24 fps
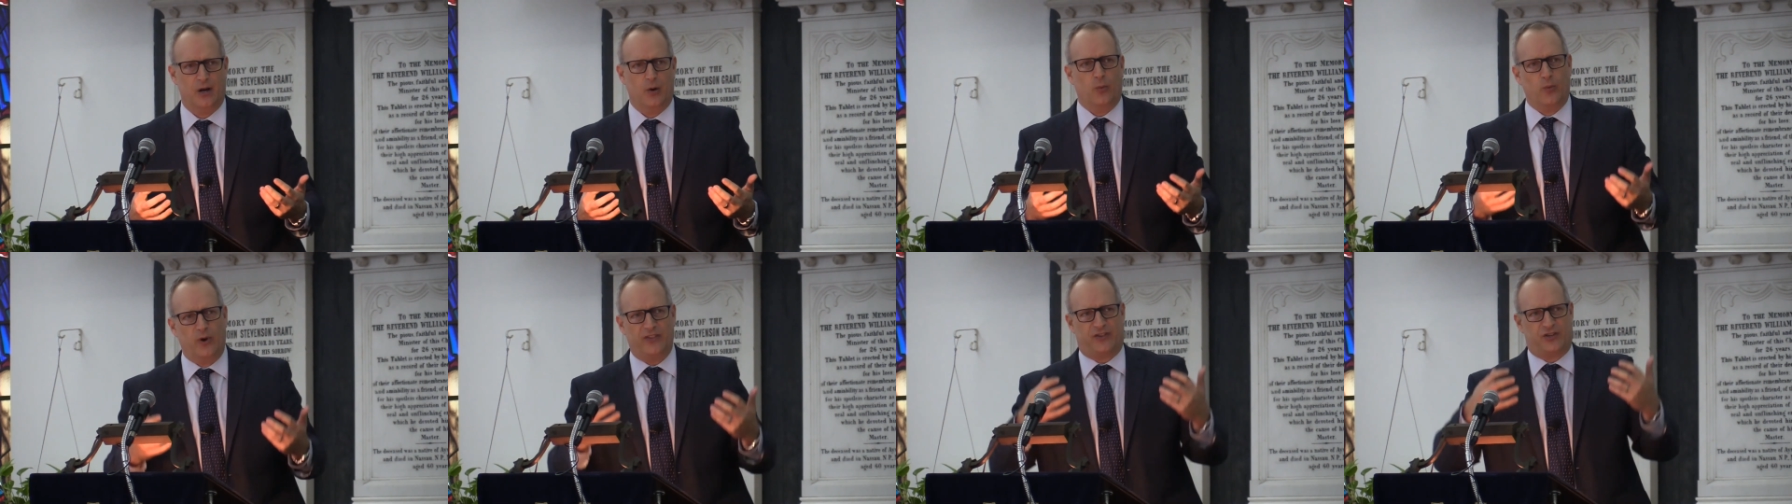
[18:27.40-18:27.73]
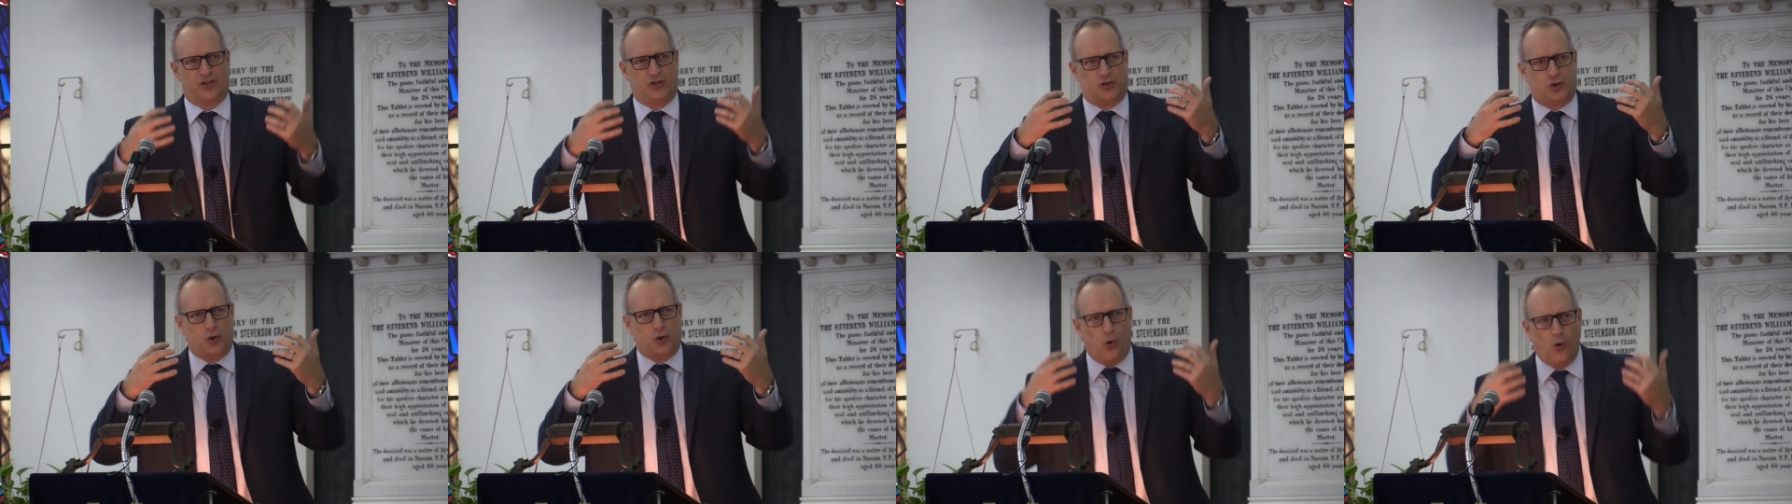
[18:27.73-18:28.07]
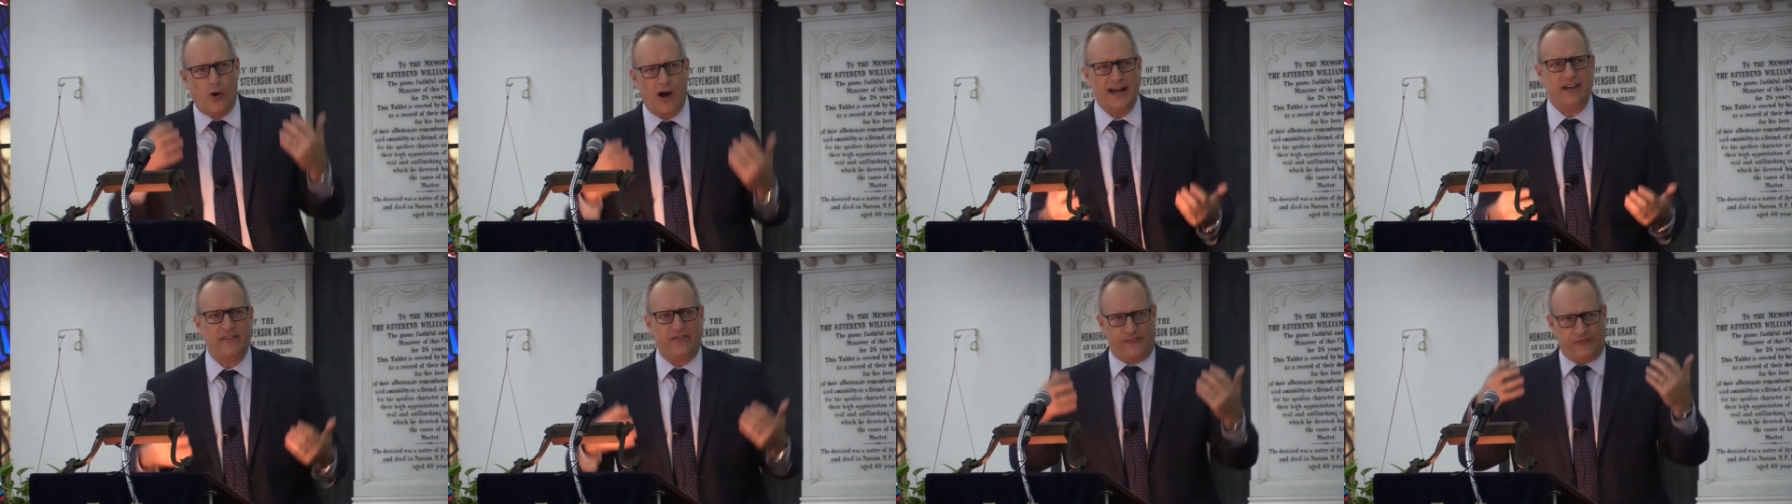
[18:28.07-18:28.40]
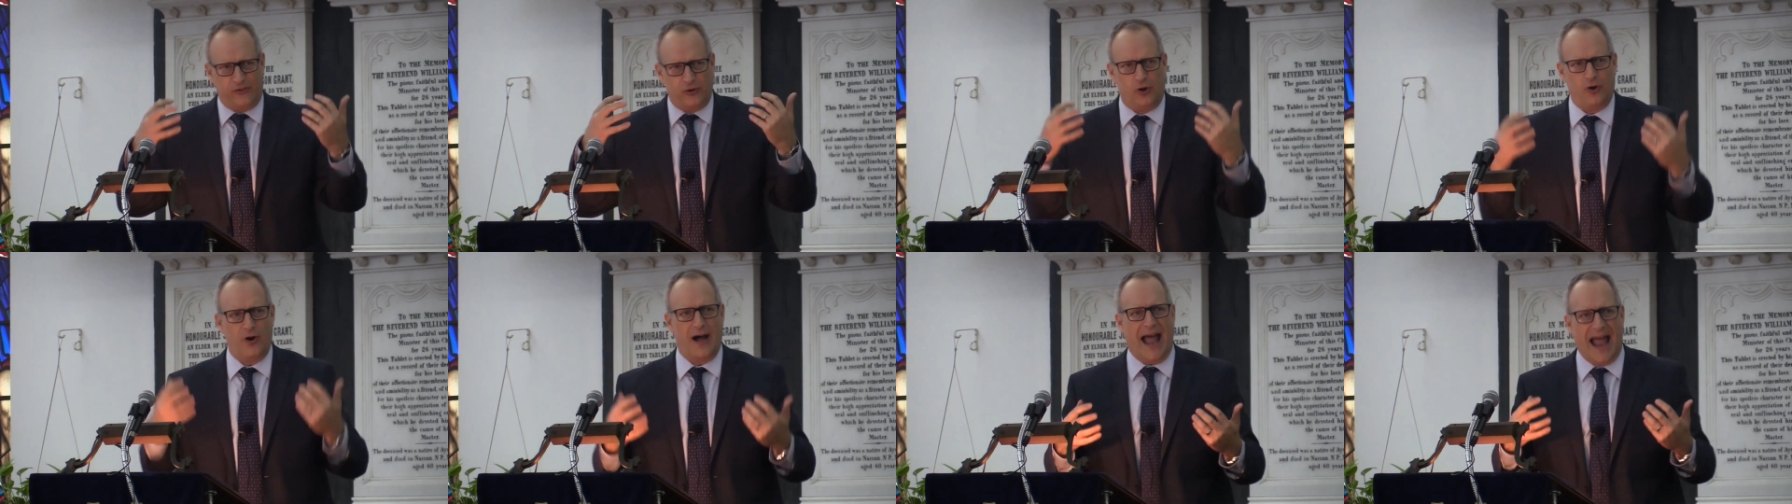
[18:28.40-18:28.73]
With
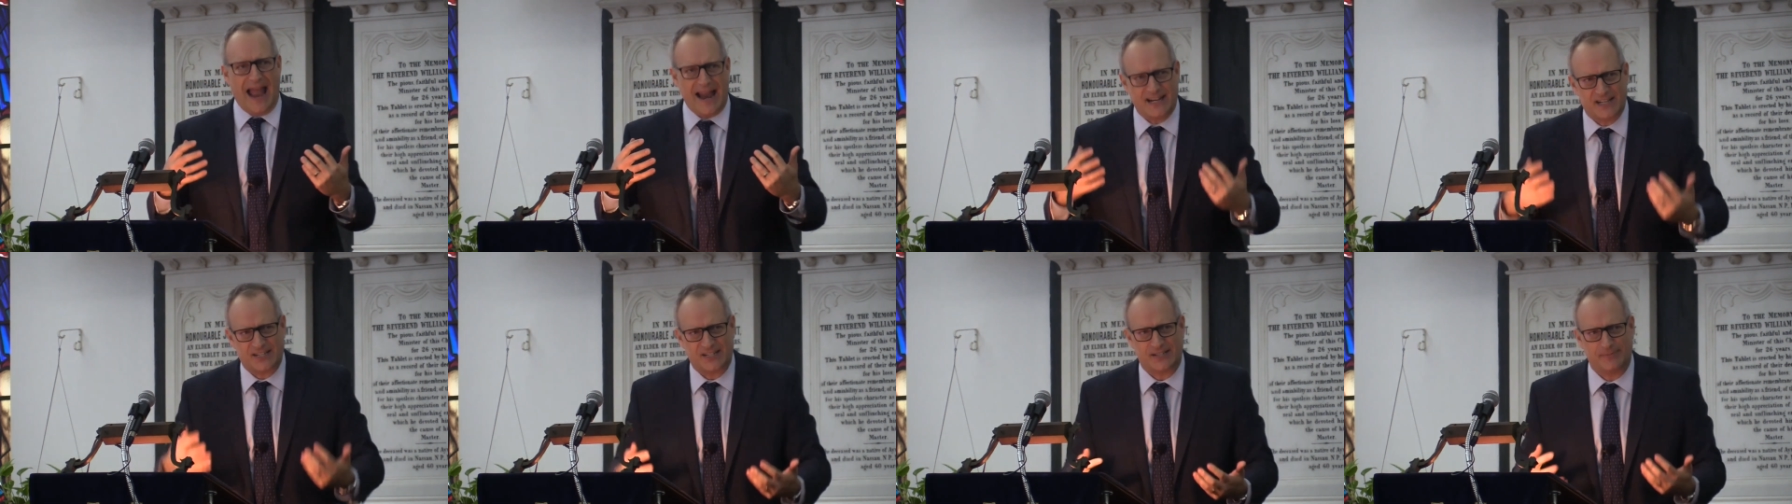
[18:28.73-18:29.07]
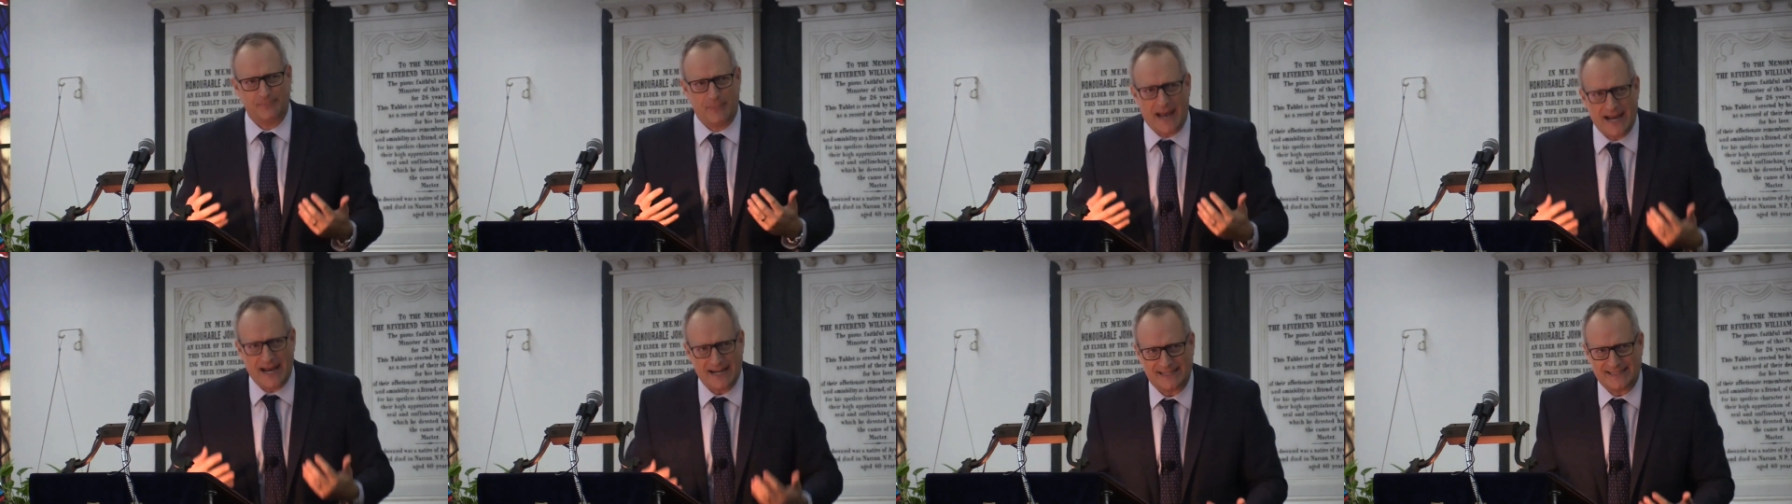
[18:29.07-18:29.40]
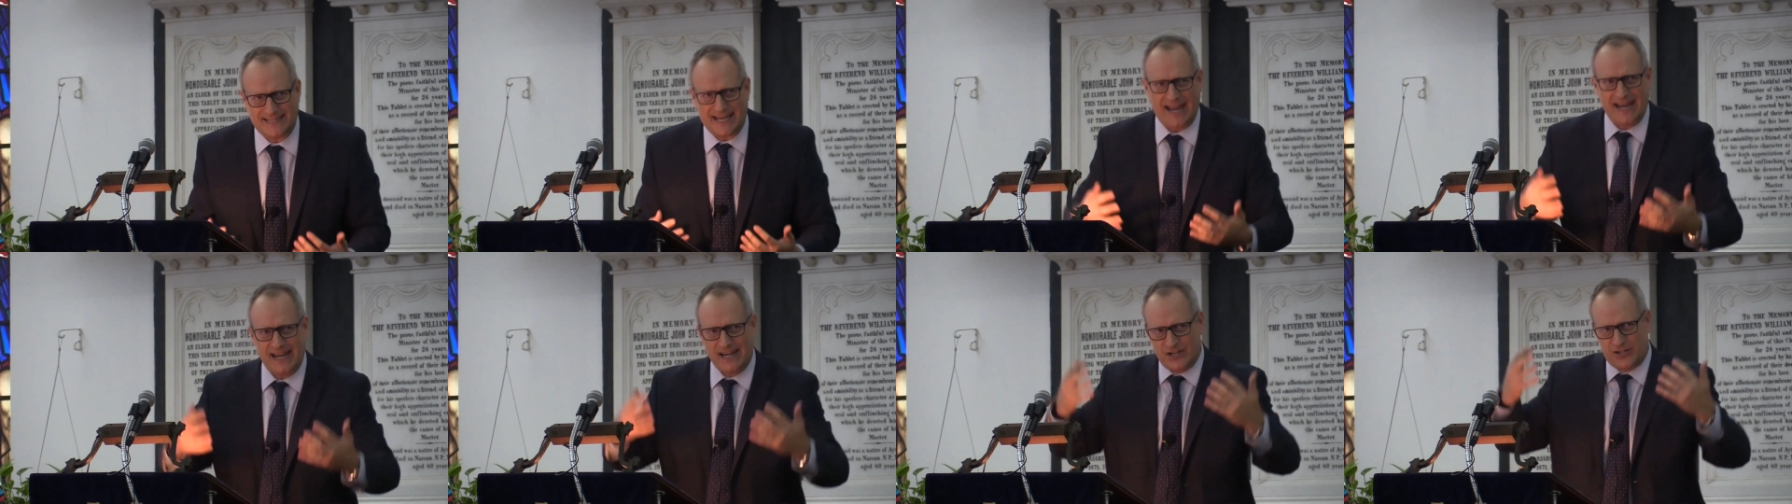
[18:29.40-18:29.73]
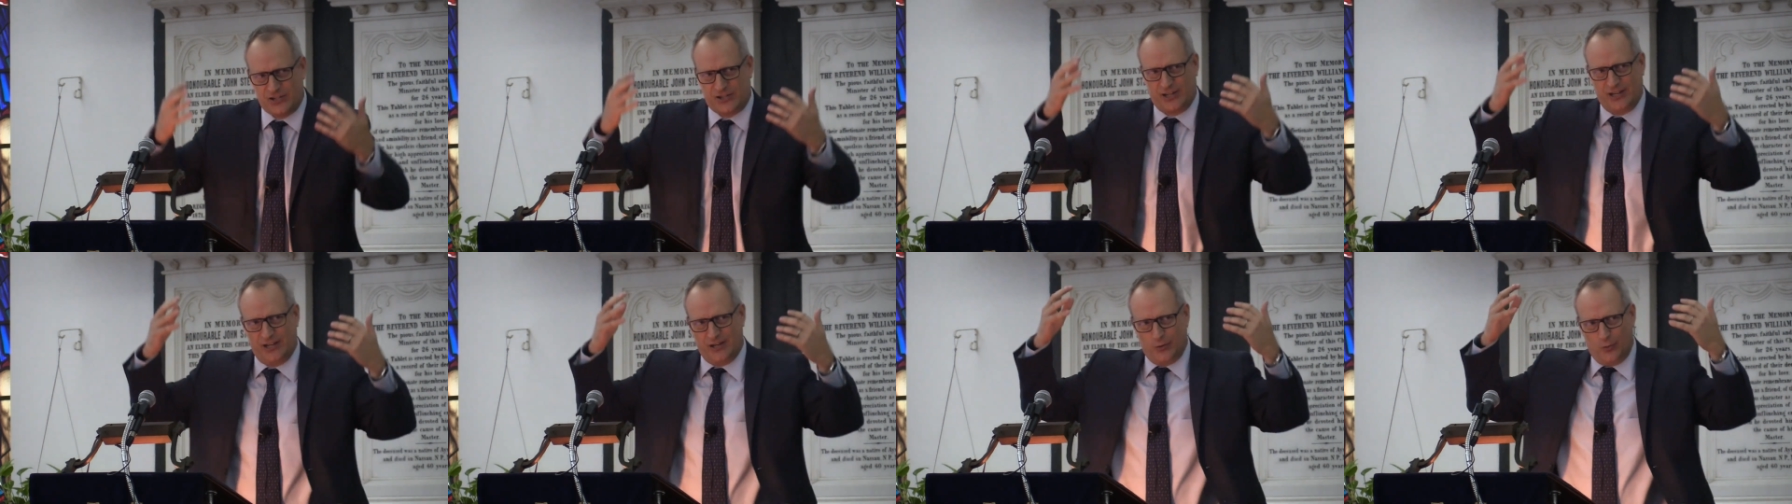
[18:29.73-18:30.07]
joyful
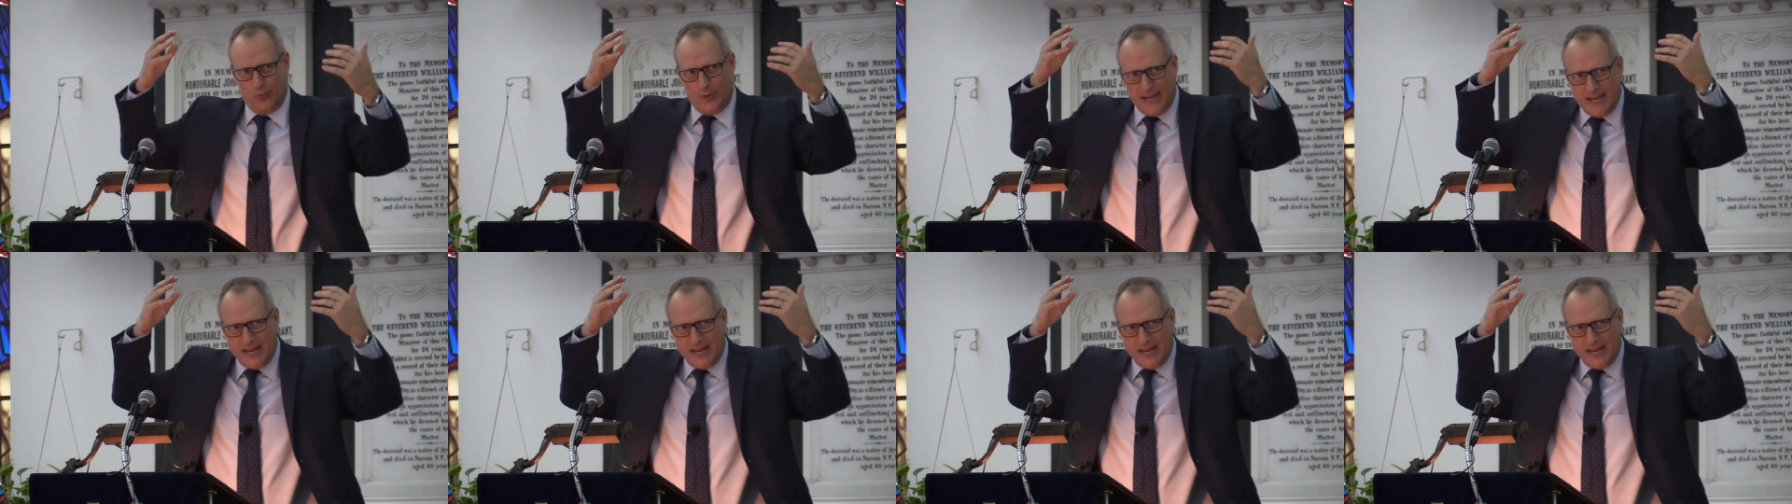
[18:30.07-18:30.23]
expectation,